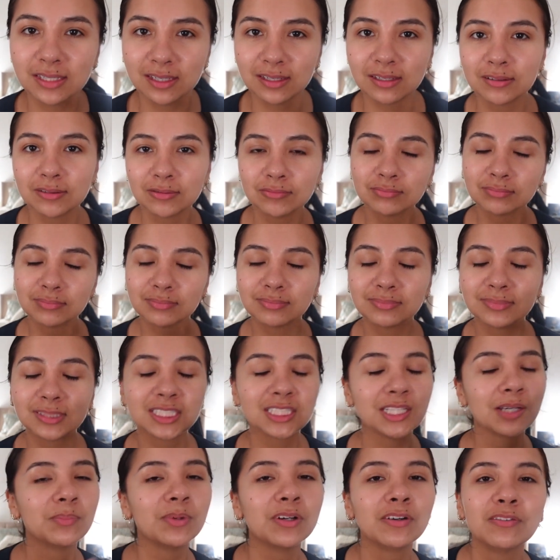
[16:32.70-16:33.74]
to you
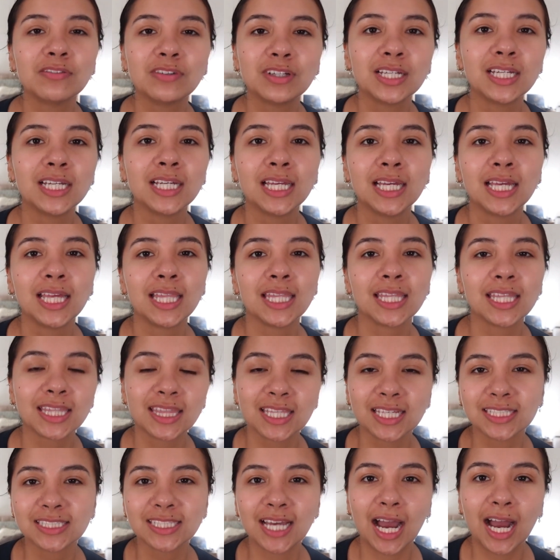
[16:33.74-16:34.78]
some of the
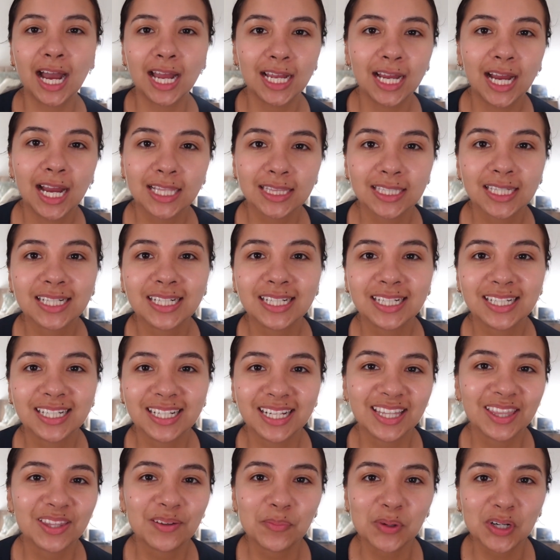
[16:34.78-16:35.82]
things that I highlighted
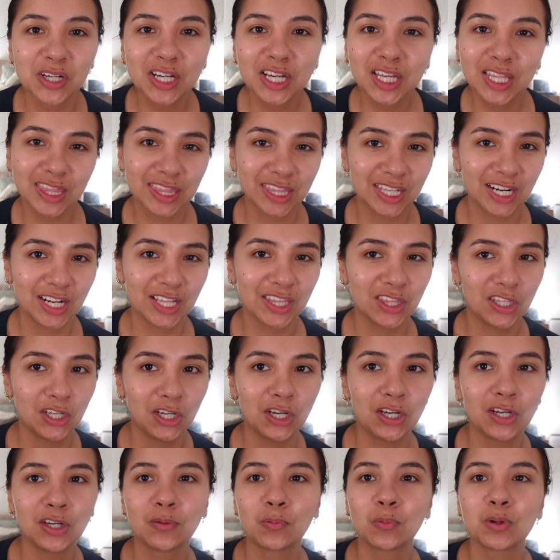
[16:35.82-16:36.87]
in the book that I
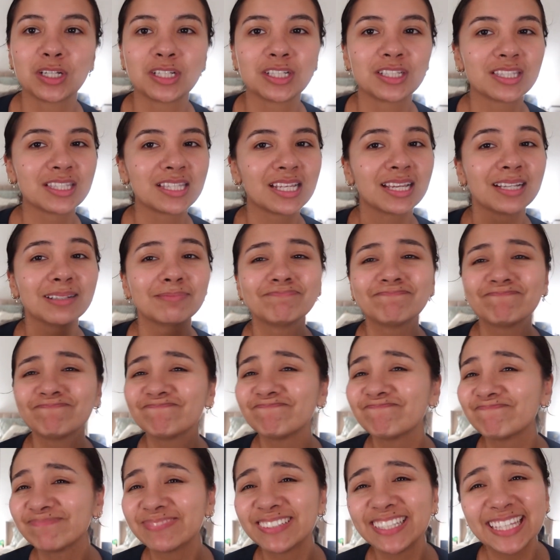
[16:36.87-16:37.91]
thought were just like,
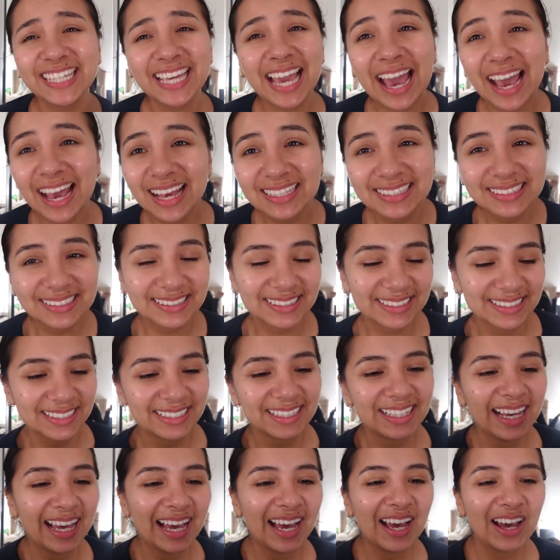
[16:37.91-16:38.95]
yes.
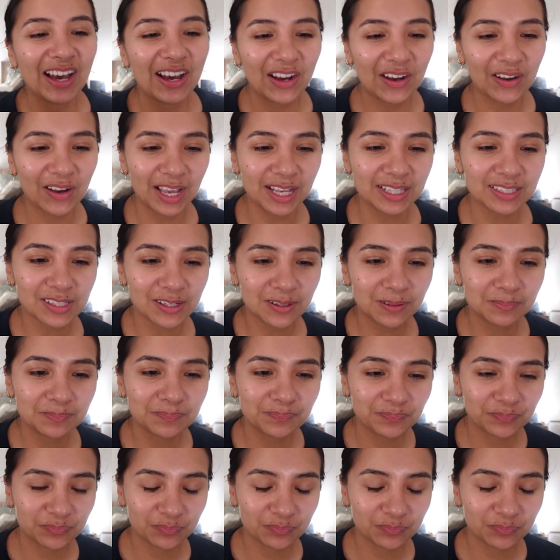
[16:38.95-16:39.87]
Okay, so